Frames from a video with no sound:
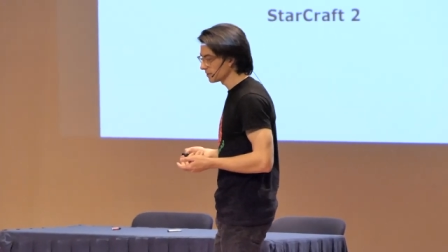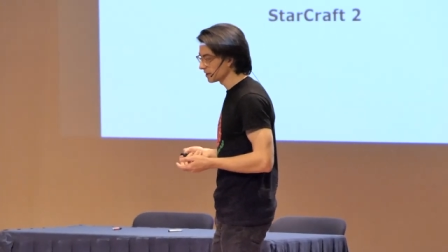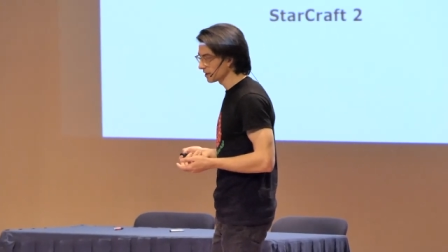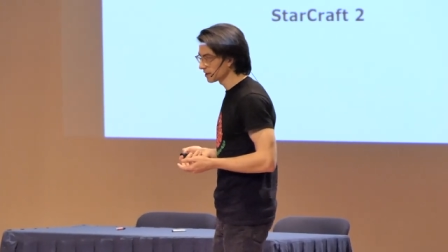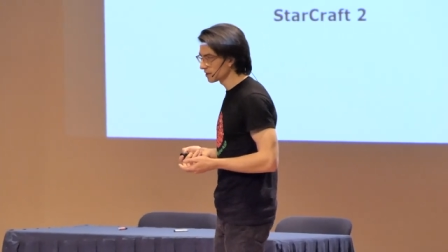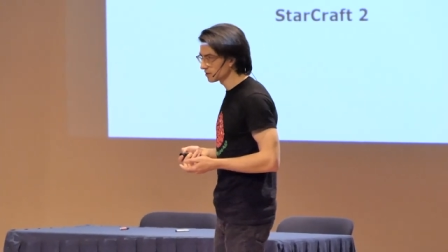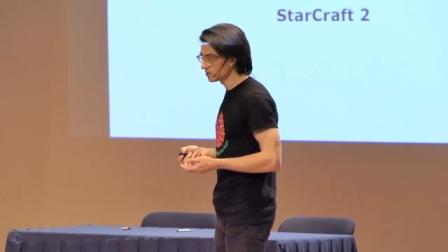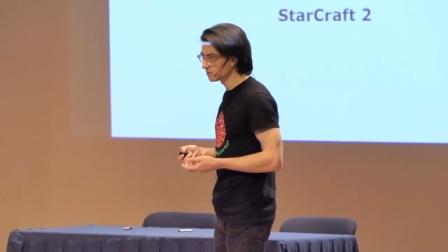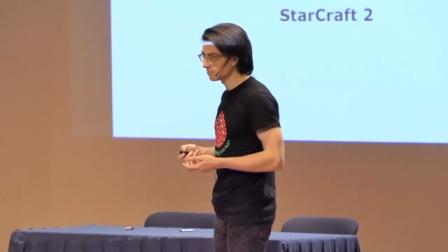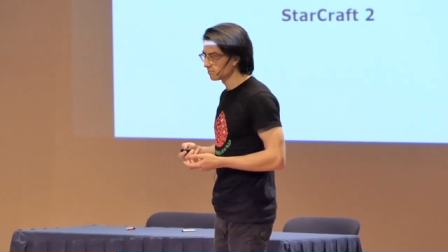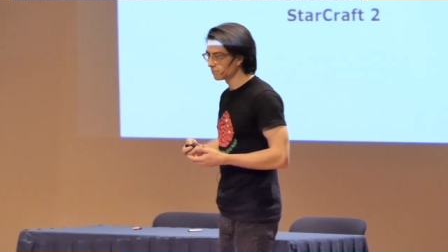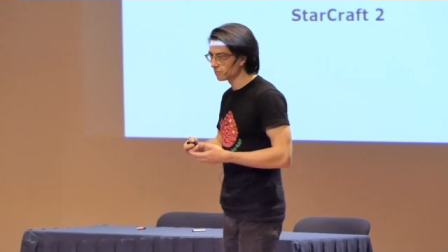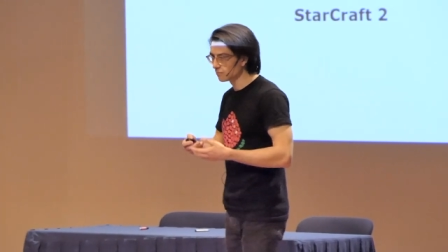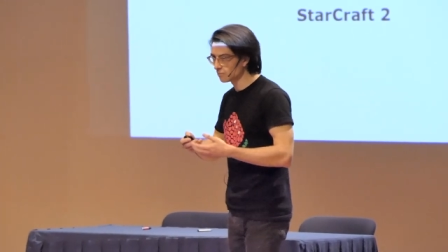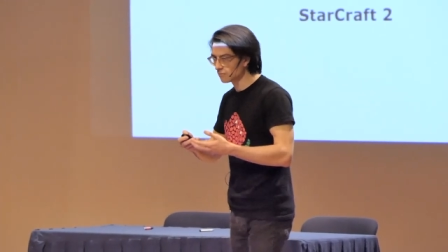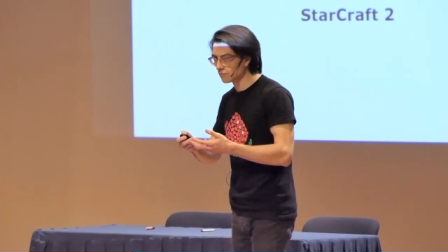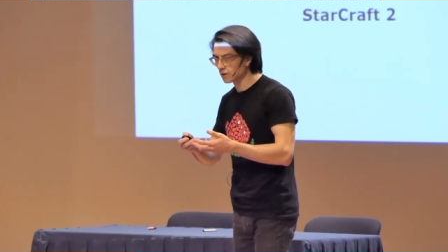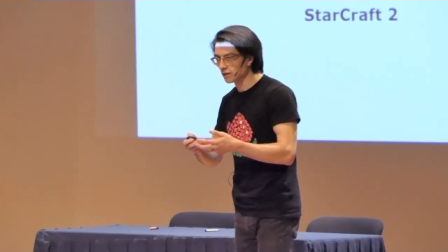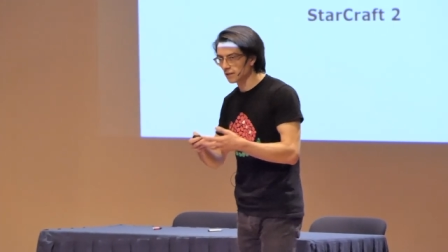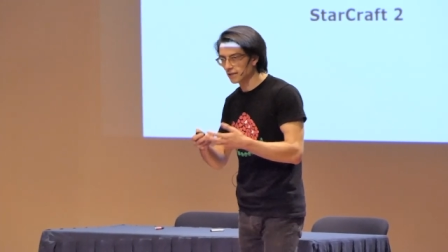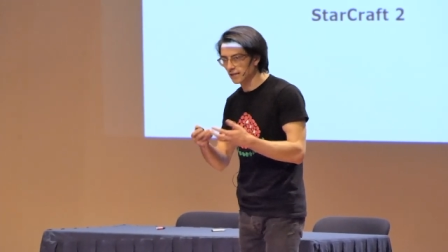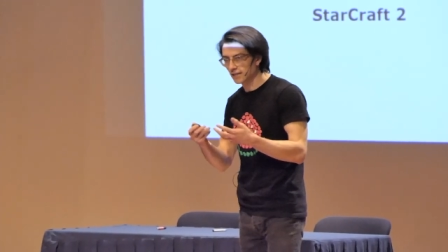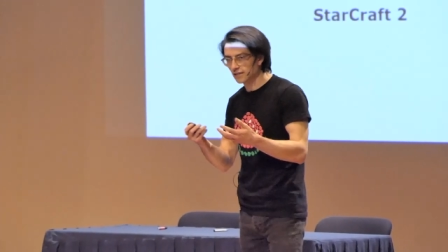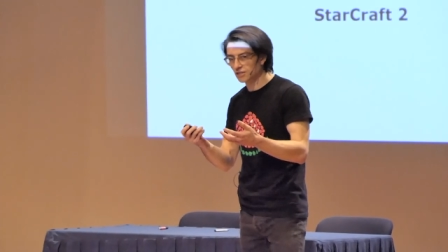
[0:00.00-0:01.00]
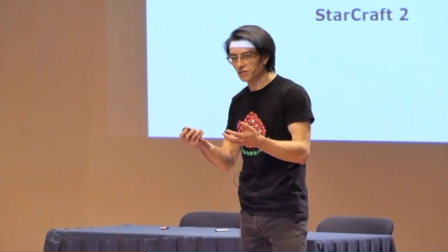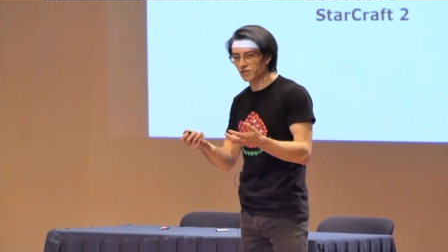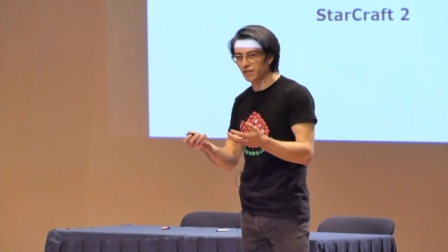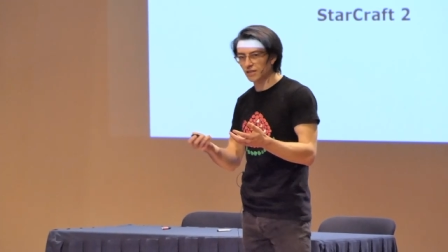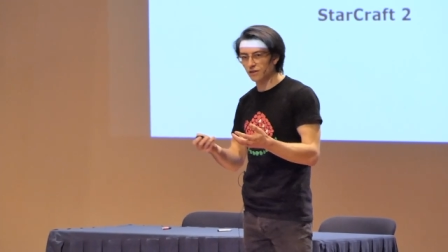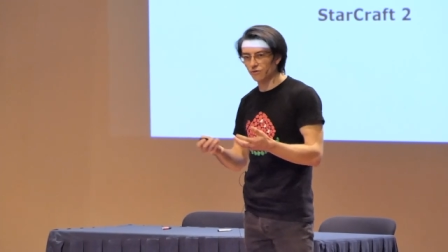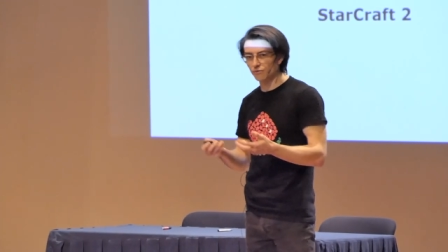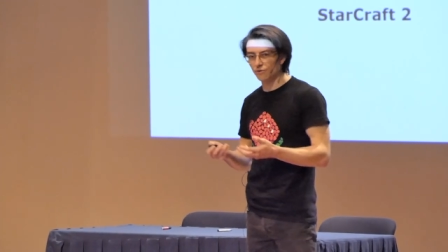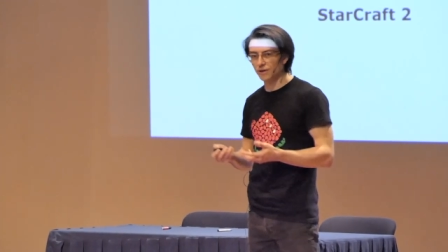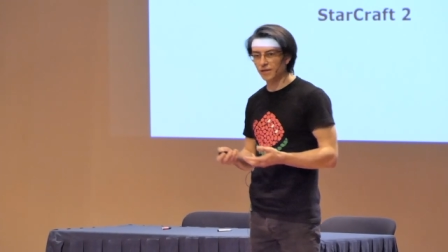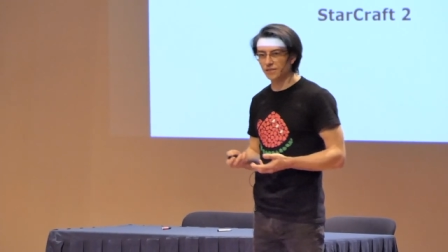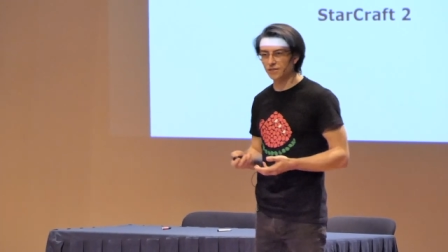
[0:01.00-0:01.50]
ex really
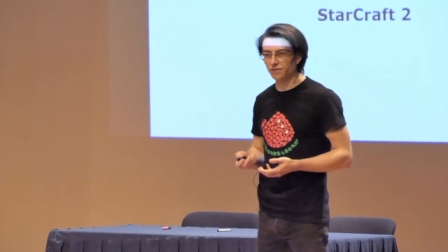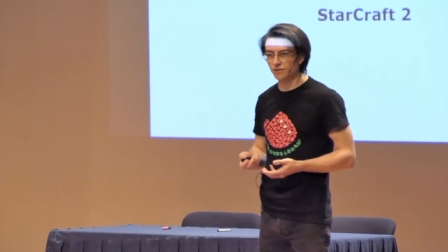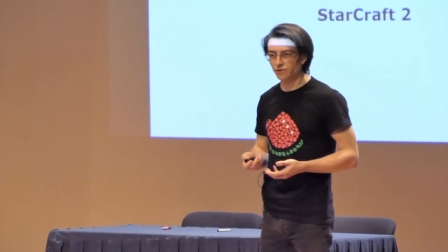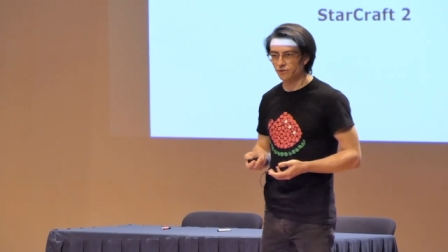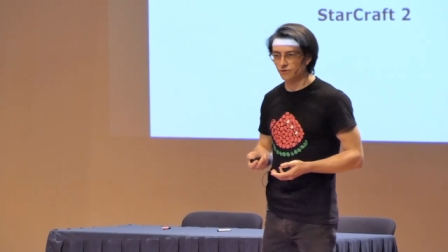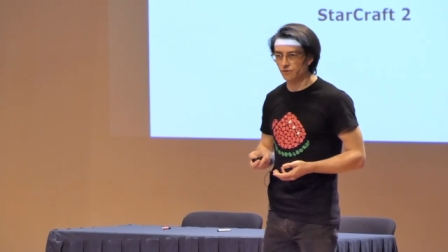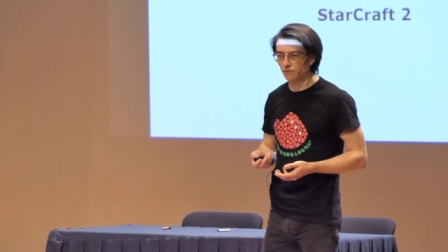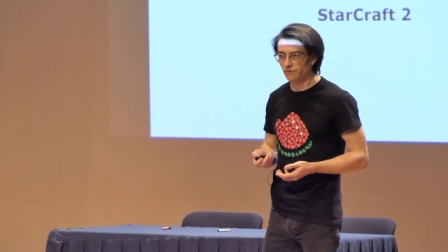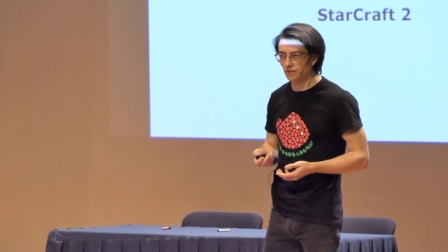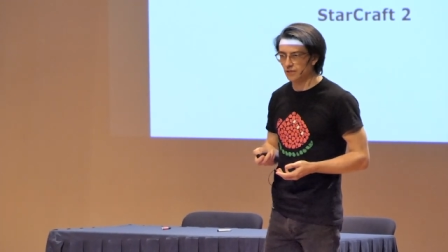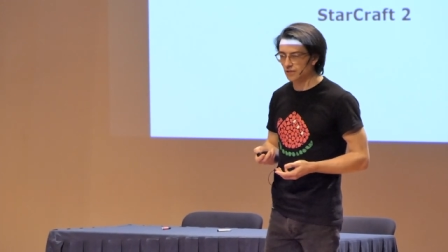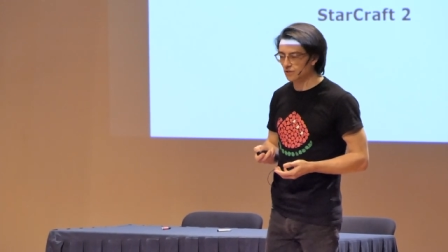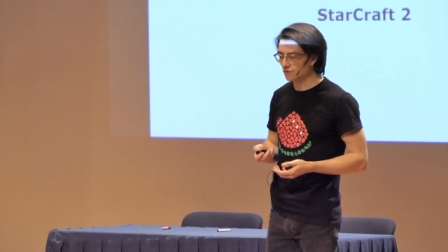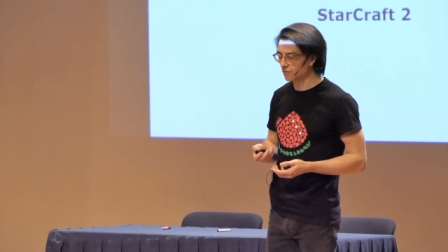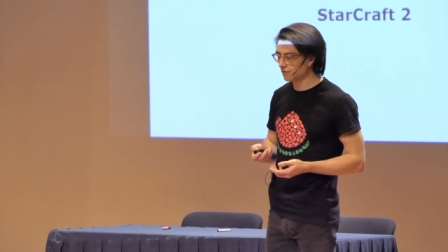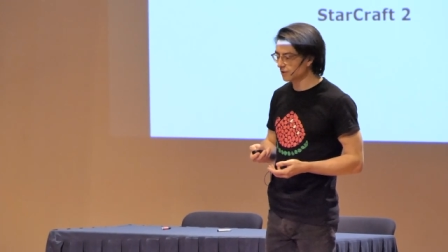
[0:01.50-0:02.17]
acceleration of this